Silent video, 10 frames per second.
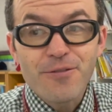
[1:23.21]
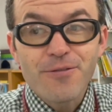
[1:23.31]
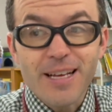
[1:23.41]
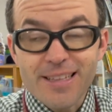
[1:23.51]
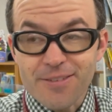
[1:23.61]

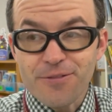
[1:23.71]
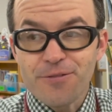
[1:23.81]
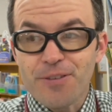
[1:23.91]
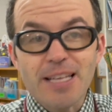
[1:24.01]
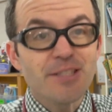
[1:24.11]
like the
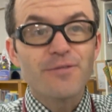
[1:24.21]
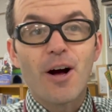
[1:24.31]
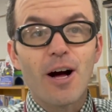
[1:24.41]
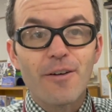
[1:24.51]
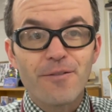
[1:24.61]
fest
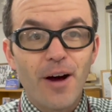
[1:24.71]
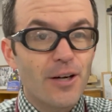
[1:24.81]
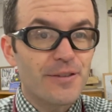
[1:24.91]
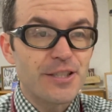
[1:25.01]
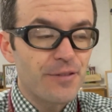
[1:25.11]
fall harvest